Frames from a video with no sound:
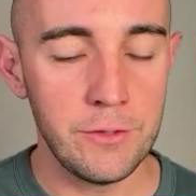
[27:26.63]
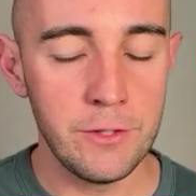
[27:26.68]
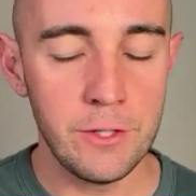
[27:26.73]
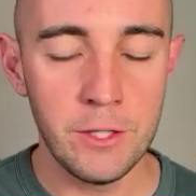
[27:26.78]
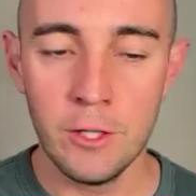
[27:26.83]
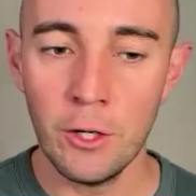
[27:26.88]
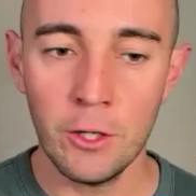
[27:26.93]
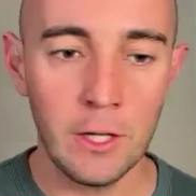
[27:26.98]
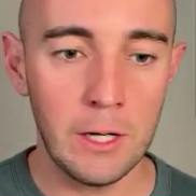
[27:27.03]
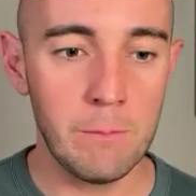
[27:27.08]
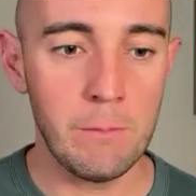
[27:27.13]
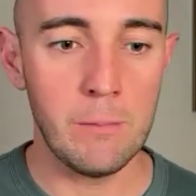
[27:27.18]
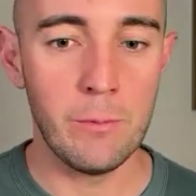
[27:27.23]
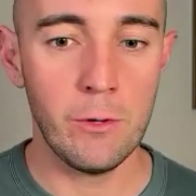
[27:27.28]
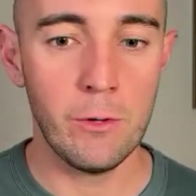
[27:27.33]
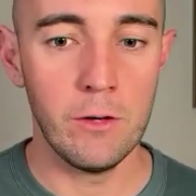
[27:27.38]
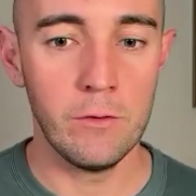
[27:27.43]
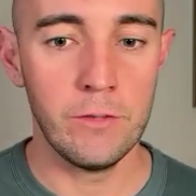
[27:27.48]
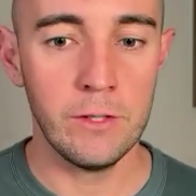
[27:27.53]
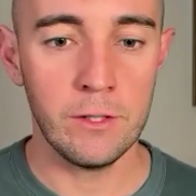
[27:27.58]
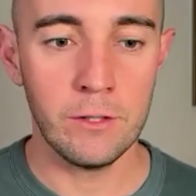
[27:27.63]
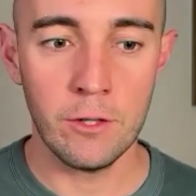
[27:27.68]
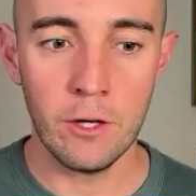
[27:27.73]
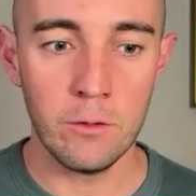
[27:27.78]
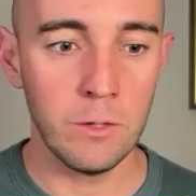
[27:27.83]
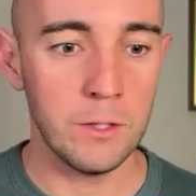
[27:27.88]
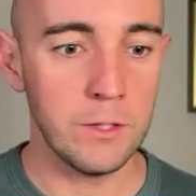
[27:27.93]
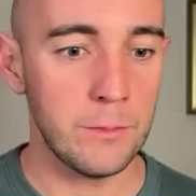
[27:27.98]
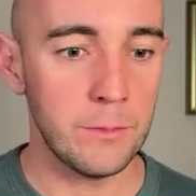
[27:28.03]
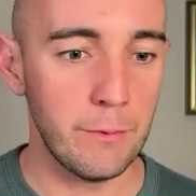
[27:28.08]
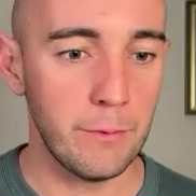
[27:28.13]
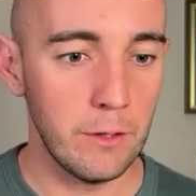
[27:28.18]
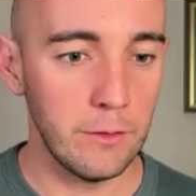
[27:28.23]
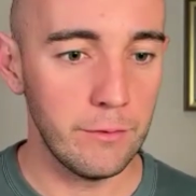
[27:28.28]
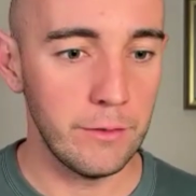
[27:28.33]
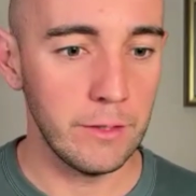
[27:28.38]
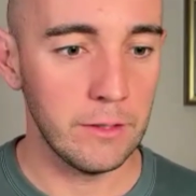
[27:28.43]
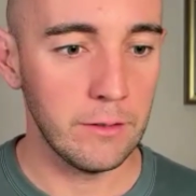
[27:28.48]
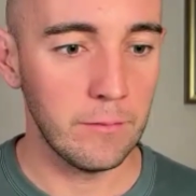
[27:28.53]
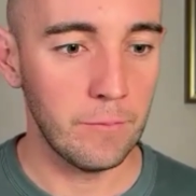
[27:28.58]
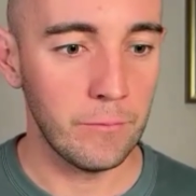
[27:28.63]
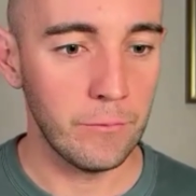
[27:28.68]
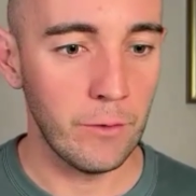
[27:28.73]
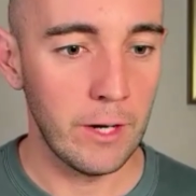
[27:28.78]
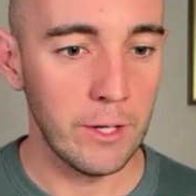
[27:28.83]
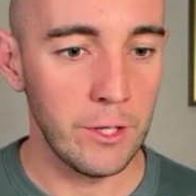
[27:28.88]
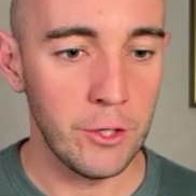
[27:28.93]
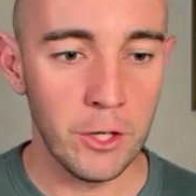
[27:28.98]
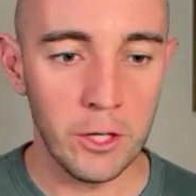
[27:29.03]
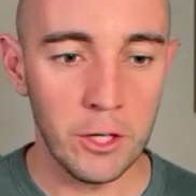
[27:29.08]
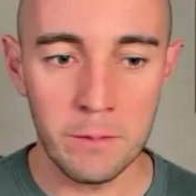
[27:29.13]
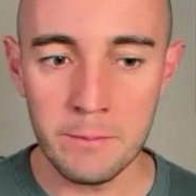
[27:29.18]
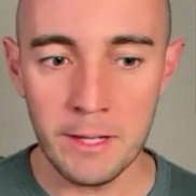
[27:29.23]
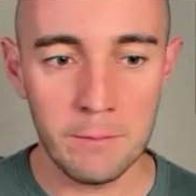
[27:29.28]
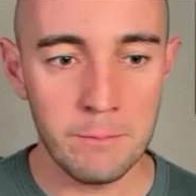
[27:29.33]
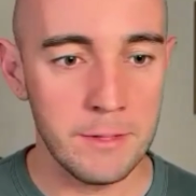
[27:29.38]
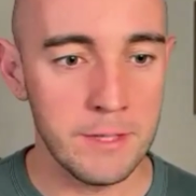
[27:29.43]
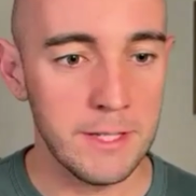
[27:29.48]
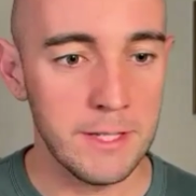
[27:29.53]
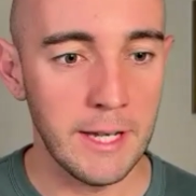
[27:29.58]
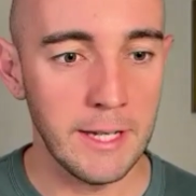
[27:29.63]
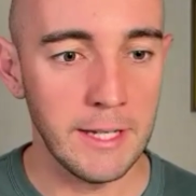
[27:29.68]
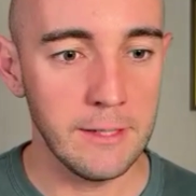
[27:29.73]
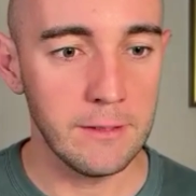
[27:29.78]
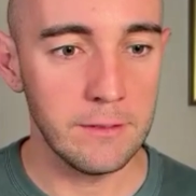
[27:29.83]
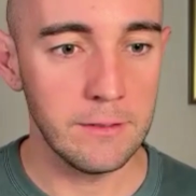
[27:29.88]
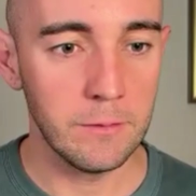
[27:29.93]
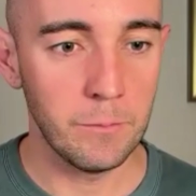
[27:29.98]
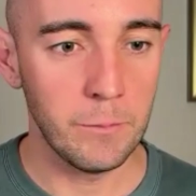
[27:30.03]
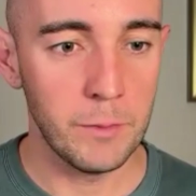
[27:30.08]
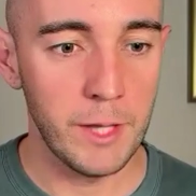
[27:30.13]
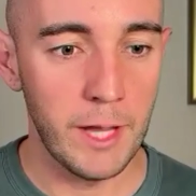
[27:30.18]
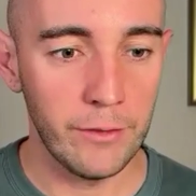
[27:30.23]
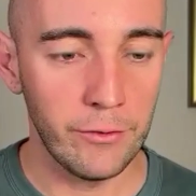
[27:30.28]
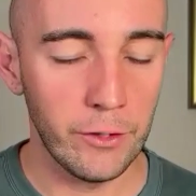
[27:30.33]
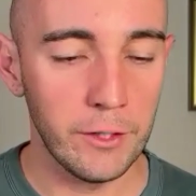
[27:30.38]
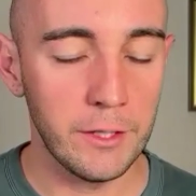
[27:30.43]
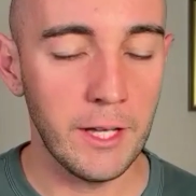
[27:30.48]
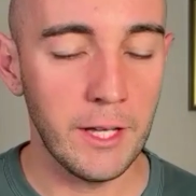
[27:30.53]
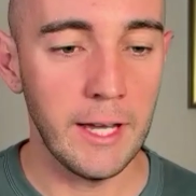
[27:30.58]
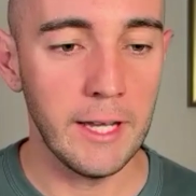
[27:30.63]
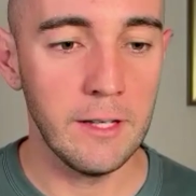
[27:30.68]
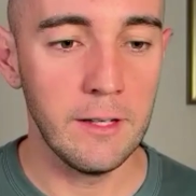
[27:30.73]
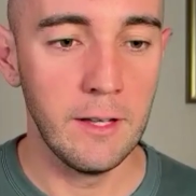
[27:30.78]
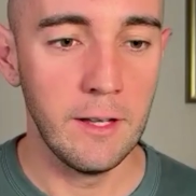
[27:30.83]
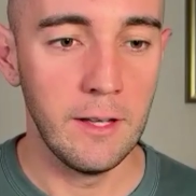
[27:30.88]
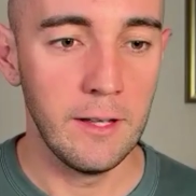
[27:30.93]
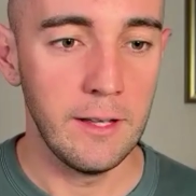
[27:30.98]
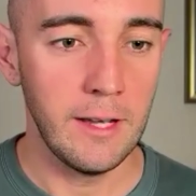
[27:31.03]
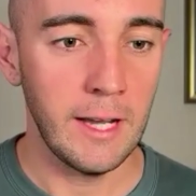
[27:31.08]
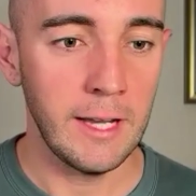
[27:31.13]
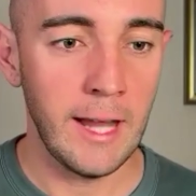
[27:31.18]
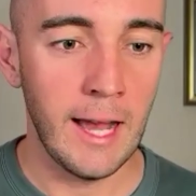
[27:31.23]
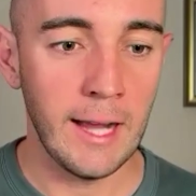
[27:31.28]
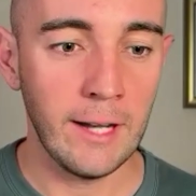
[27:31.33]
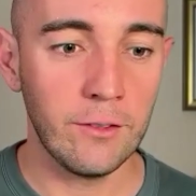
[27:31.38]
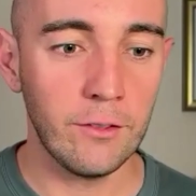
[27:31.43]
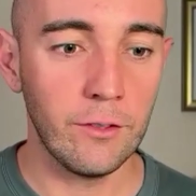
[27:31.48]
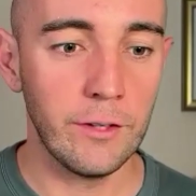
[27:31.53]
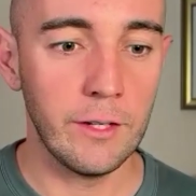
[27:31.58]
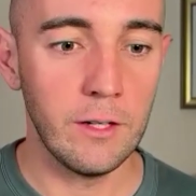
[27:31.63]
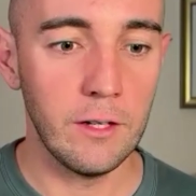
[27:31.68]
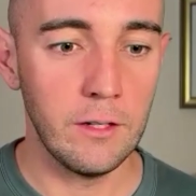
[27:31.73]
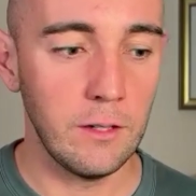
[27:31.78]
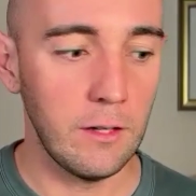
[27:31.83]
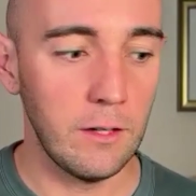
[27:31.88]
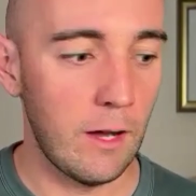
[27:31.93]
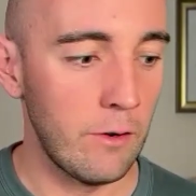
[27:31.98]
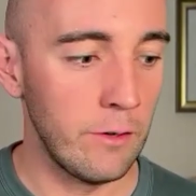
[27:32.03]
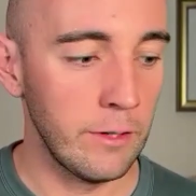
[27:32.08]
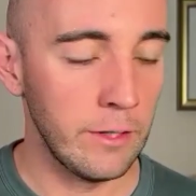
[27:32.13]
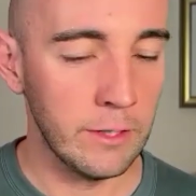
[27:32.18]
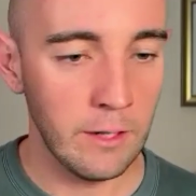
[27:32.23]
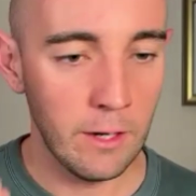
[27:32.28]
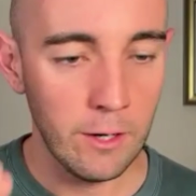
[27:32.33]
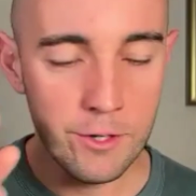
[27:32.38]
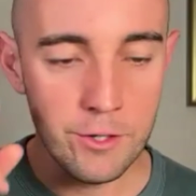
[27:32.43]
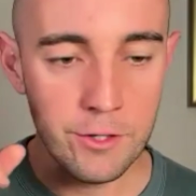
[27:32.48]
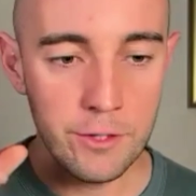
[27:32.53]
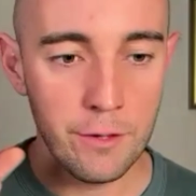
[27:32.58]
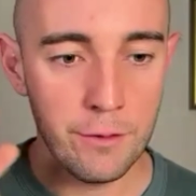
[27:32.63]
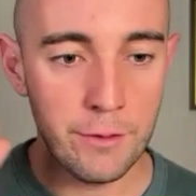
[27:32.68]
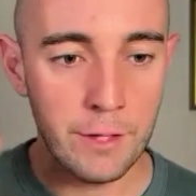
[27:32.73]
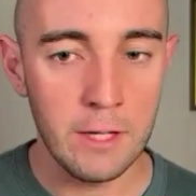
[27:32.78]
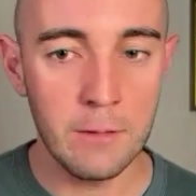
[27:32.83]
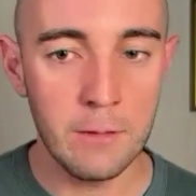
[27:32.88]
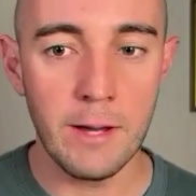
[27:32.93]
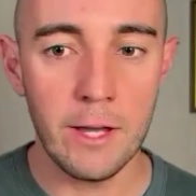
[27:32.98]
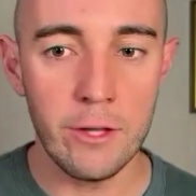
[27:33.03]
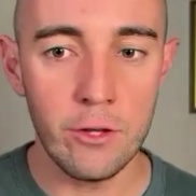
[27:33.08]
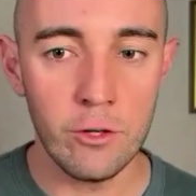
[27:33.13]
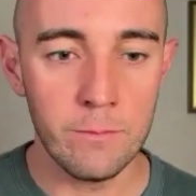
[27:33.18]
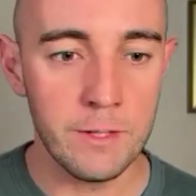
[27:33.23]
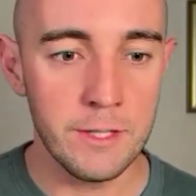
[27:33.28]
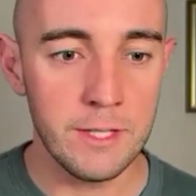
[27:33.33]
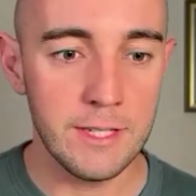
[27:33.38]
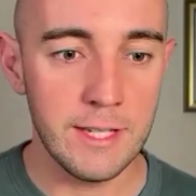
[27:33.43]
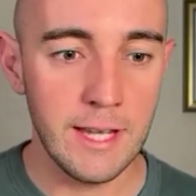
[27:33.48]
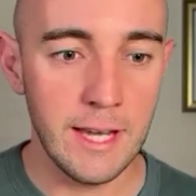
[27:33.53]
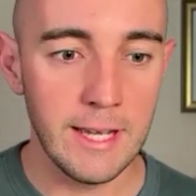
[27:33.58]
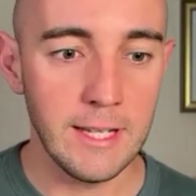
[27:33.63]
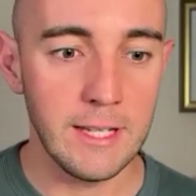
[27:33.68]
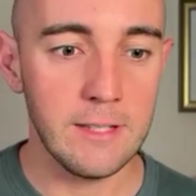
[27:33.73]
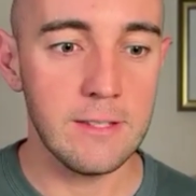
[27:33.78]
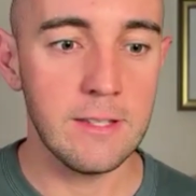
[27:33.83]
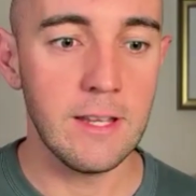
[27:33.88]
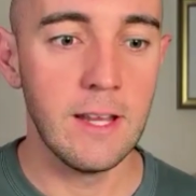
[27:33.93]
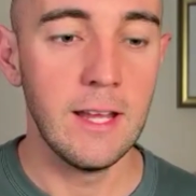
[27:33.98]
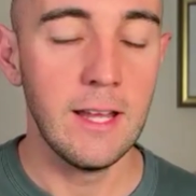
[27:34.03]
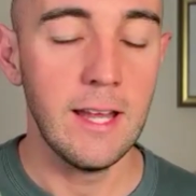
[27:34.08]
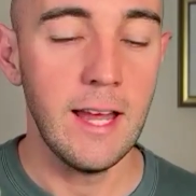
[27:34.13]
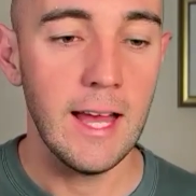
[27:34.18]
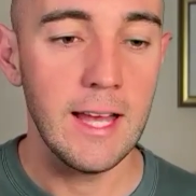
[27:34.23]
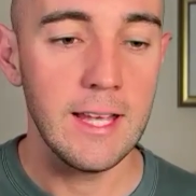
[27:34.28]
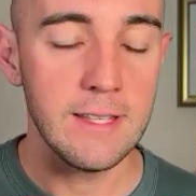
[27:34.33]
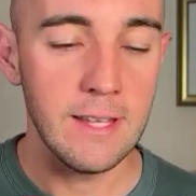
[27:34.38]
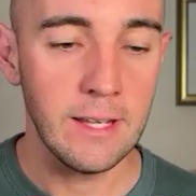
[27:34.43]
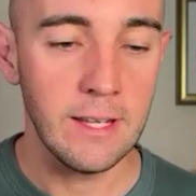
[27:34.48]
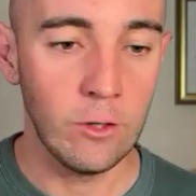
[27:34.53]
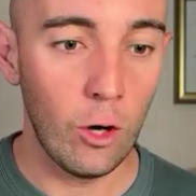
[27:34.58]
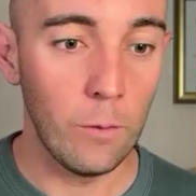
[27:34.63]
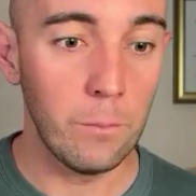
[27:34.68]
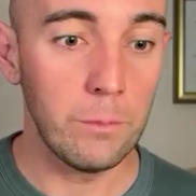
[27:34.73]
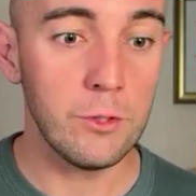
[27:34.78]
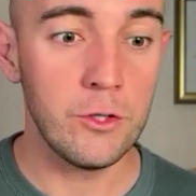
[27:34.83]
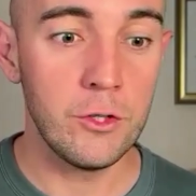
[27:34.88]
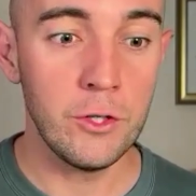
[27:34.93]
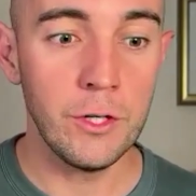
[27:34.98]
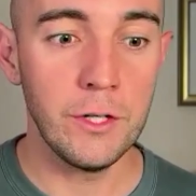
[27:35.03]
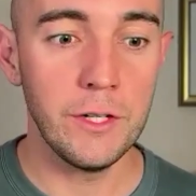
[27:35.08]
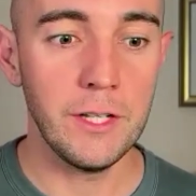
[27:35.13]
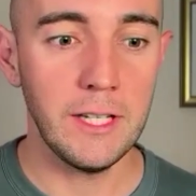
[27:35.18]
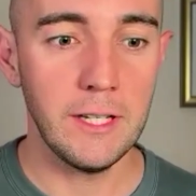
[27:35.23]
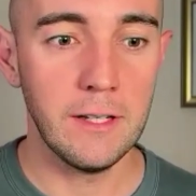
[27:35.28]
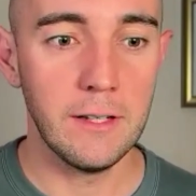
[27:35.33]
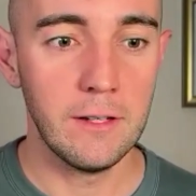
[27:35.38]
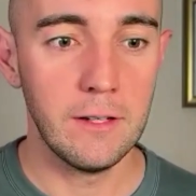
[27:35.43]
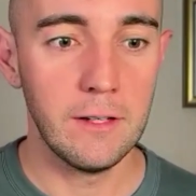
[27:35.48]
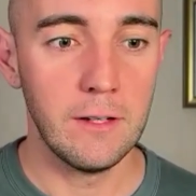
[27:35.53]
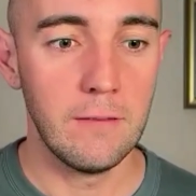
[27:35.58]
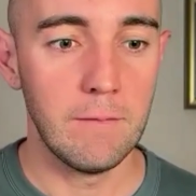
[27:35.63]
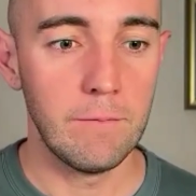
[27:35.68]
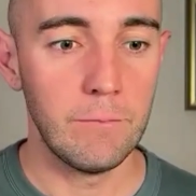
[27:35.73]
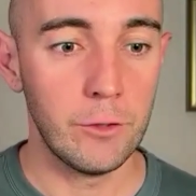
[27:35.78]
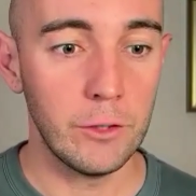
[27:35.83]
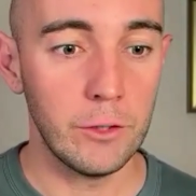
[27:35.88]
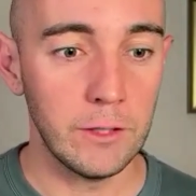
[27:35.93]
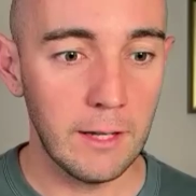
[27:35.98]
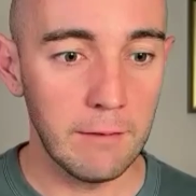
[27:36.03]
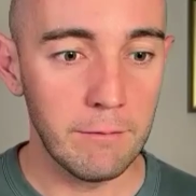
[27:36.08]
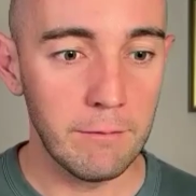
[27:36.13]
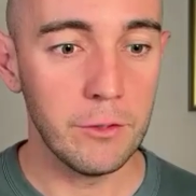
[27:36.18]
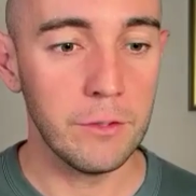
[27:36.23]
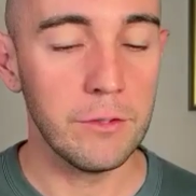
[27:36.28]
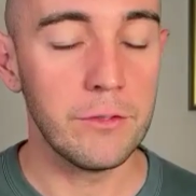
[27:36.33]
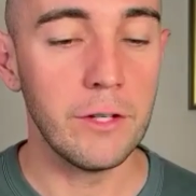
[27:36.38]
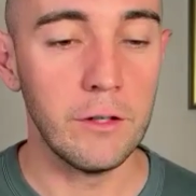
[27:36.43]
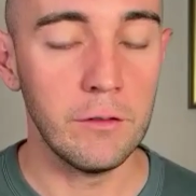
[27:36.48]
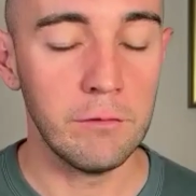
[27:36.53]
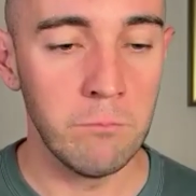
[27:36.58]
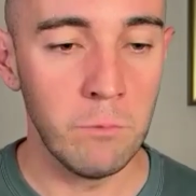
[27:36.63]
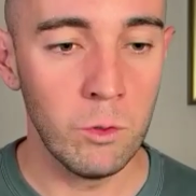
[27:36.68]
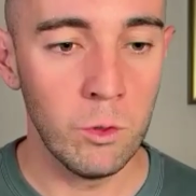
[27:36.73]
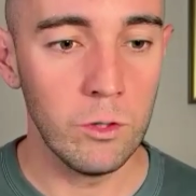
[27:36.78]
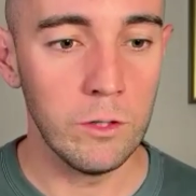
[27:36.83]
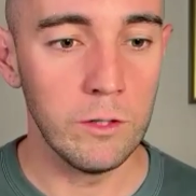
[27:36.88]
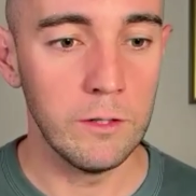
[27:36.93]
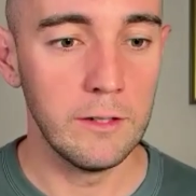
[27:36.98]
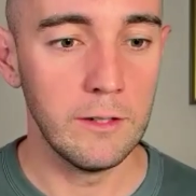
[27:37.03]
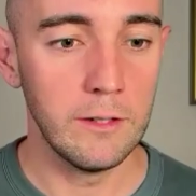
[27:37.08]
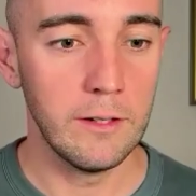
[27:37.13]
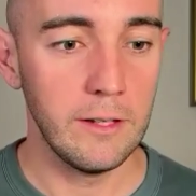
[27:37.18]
You're not going to be perfect. No one's perfect, right? You're going to make mistakes, but that's okay. And actually, I would encourage you to think about your mistakes as an opportunity to love yourself more.